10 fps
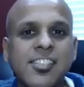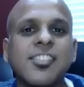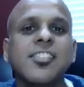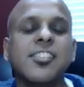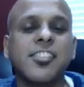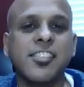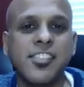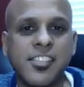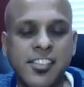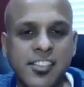
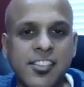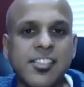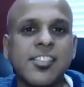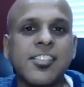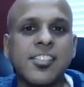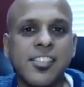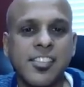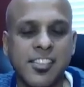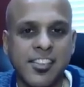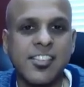
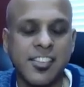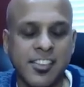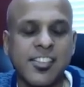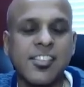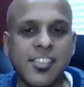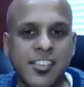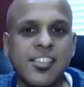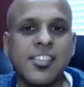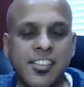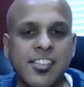
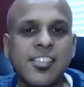This person isn't speaking.